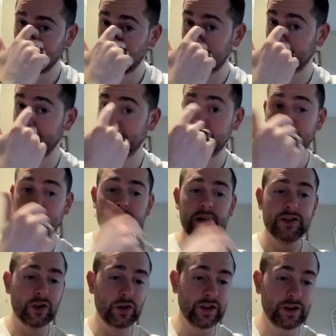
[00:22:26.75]
Okay,
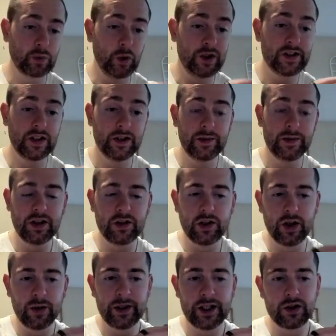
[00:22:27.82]
so this one's going to be a
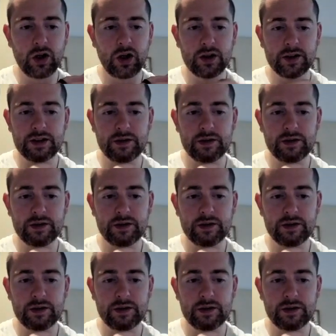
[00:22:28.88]
little bit long,